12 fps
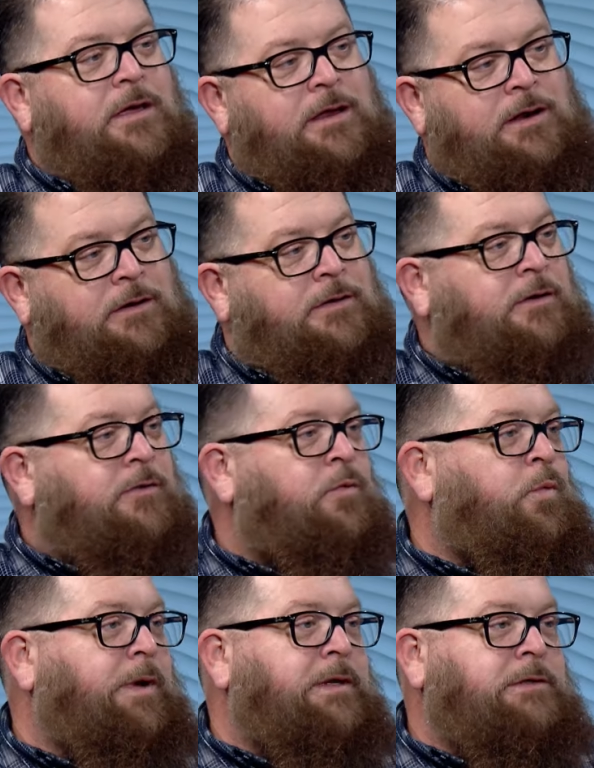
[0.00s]
and
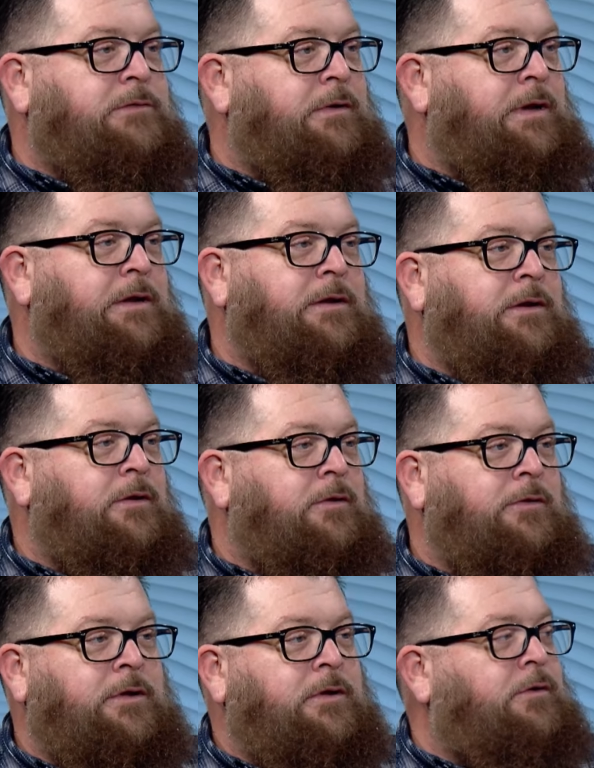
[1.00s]
Queen Street,
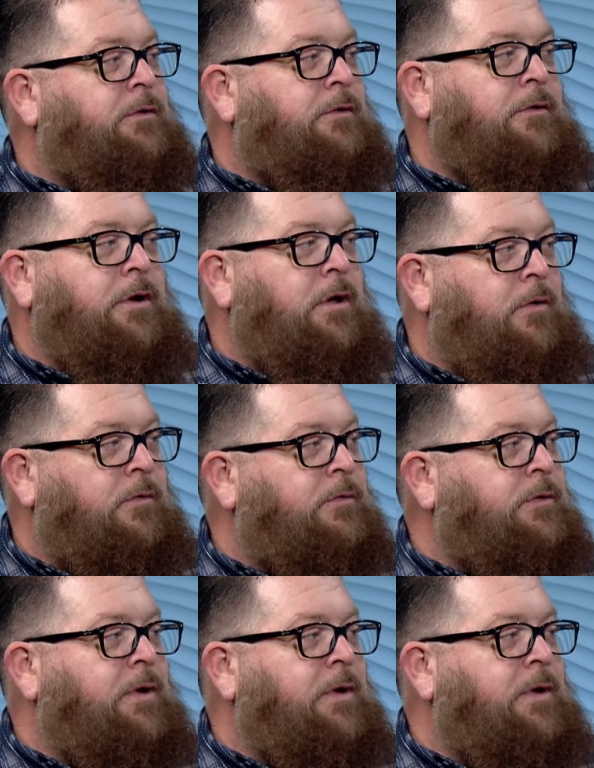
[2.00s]
they're known.